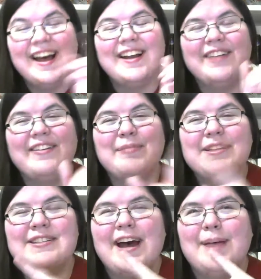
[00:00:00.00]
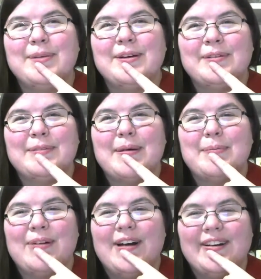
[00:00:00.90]
No, I'm much happier with my
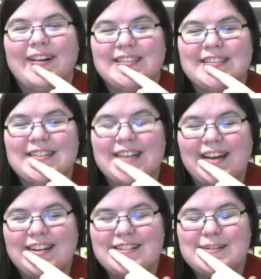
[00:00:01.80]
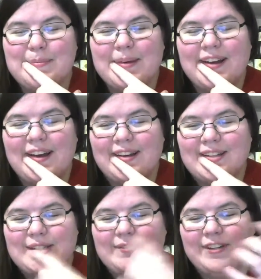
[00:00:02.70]
progress in Dutch, but I
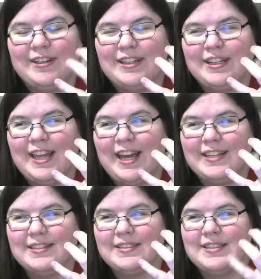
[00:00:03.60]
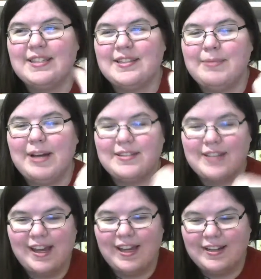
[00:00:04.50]
also feel that since I'm not
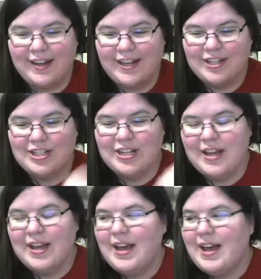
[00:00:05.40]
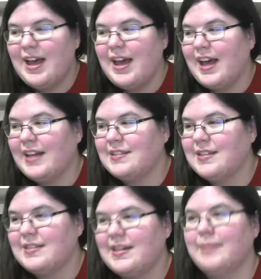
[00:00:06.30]
taking Dutch, and
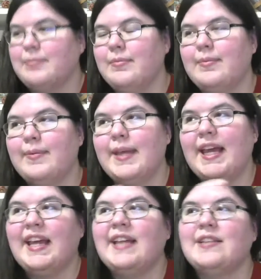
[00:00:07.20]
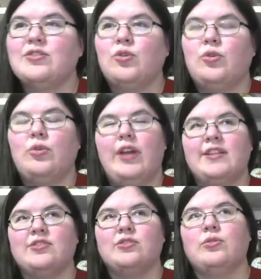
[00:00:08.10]
since I'm in school,
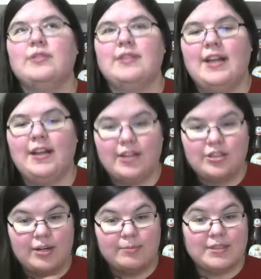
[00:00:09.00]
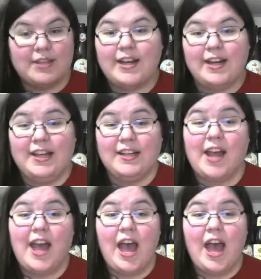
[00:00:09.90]
and school's in English, and I'm studying,